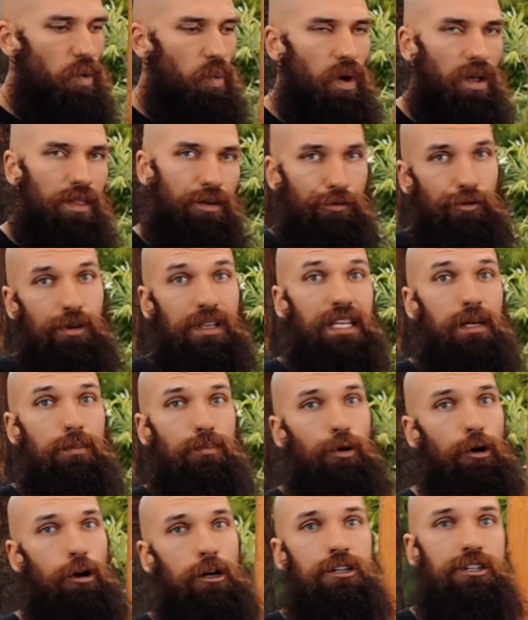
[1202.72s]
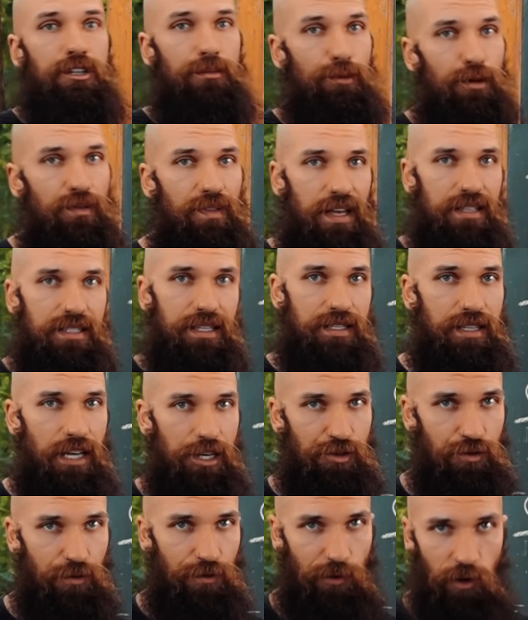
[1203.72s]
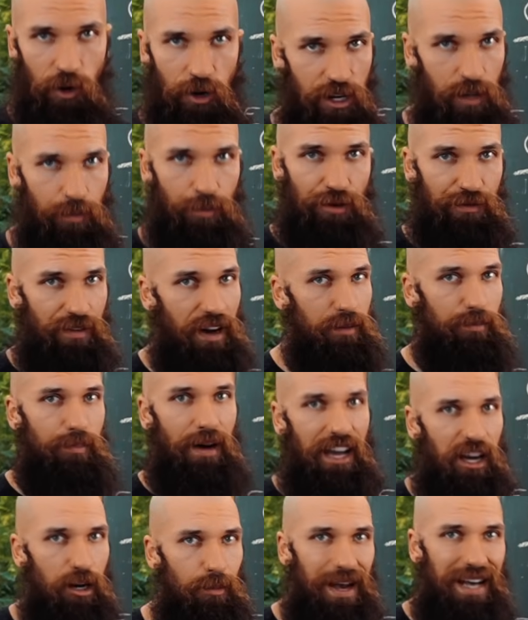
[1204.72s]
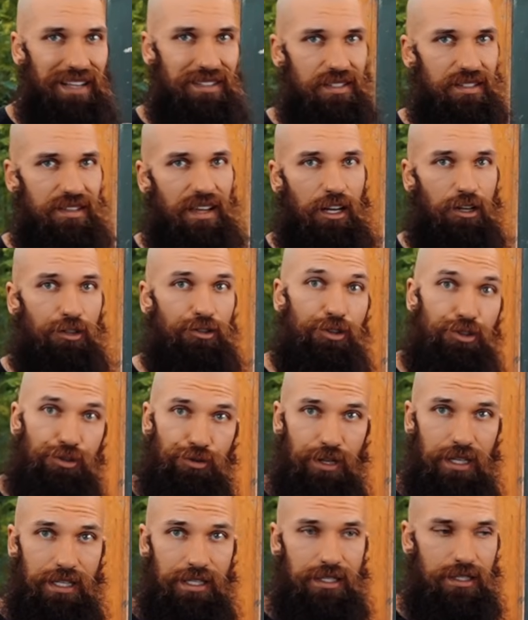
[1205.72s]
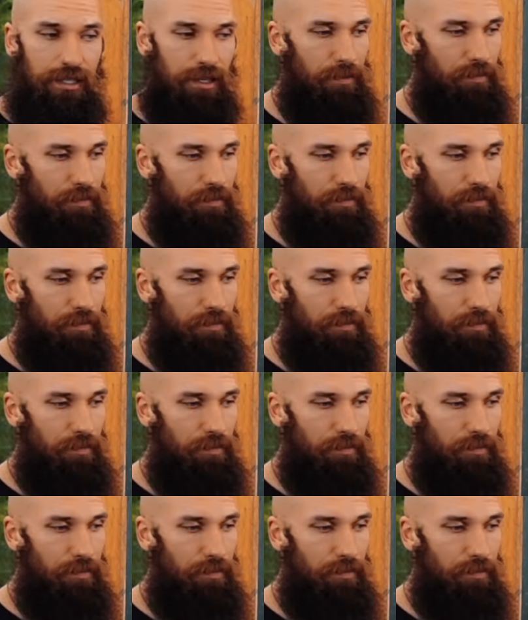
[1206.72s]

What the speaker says: while they're really important to move that succession forward and provide biomass and cycle nutrients,